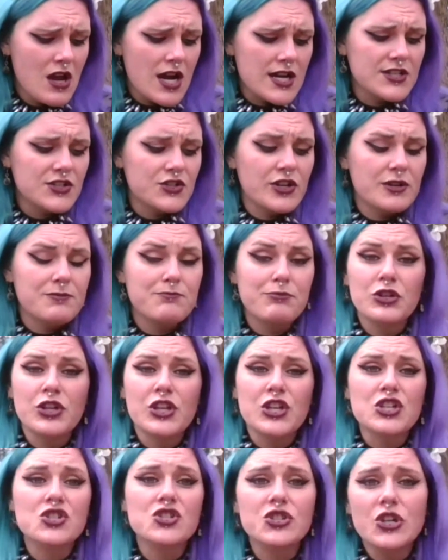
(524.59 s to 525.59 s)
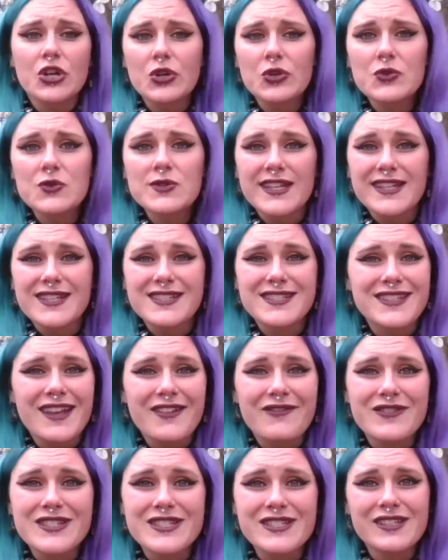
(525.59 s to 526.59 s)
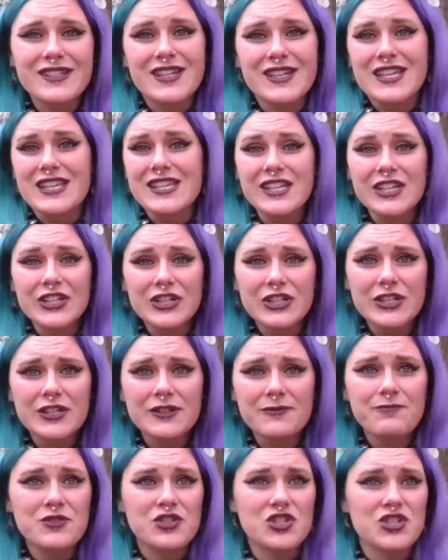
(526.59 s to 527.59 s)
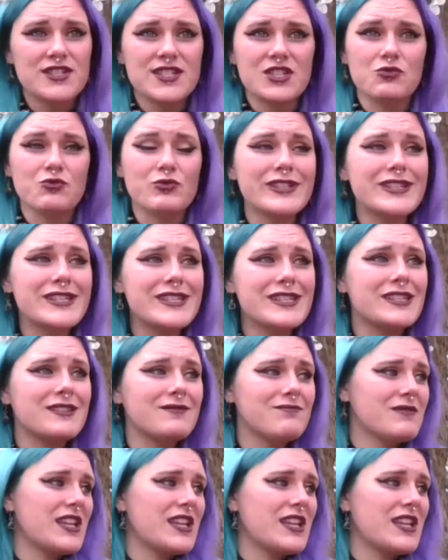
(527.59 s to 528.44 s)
I started booking shows like 70 in a year just to really